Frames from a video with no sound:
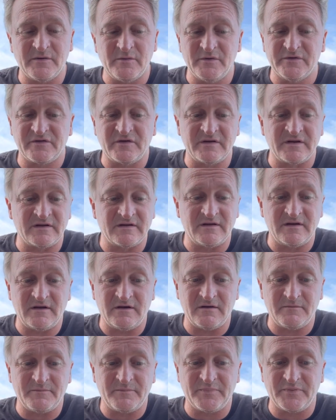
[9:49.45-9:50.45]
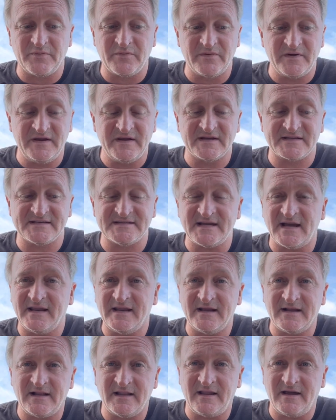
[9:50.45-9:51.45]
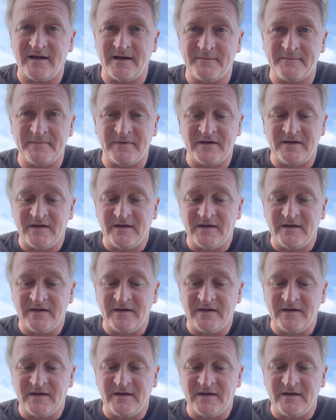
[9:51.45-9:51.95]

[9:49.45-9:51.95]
it was on a pretty exciting climb.